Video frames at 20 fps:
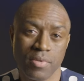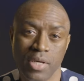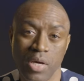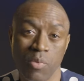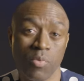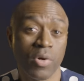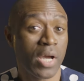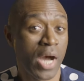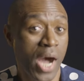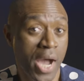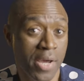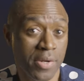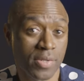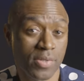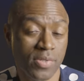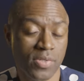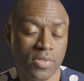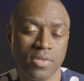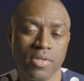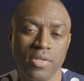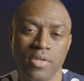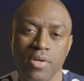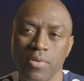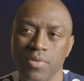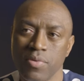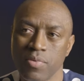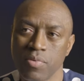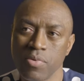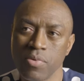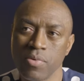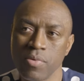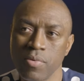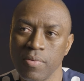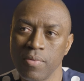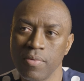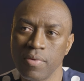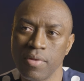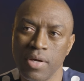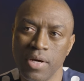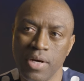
and will guide us, you know, through